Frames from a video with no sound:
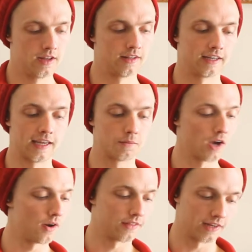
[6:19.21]
You keep
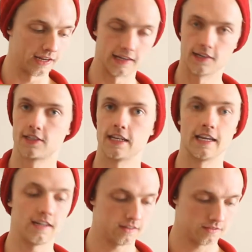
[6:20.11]
going. Then you
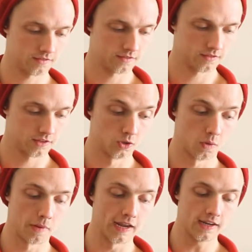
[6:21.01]
C, your
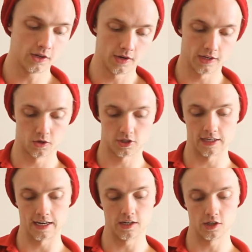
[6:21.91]
B, you hit your
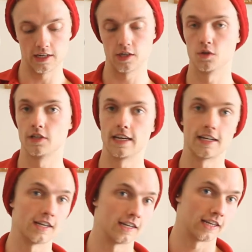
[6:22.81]
C, your D,
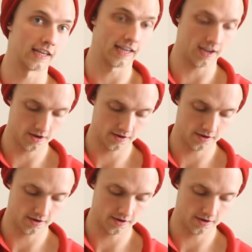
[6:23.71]
you hit your E.